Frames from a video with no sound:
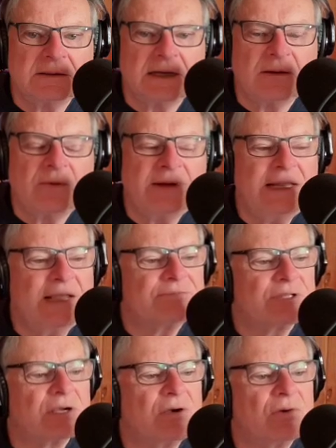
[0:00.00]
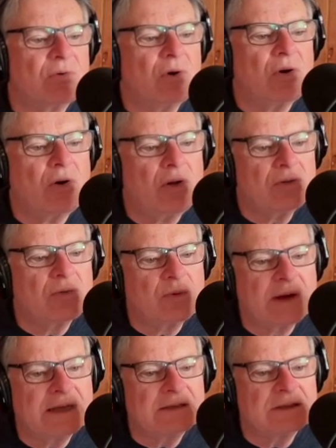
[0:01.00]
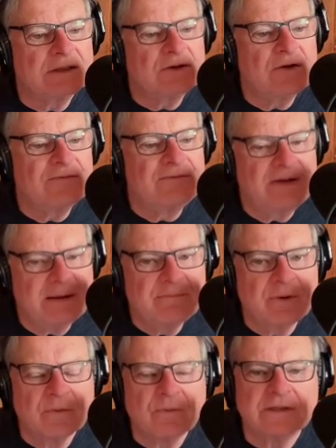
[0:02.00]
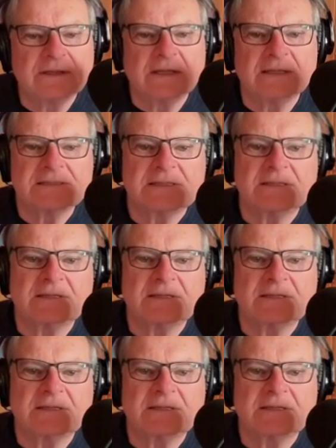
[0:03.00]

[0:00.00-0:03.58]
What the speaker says: And we have to go all the way to November with this.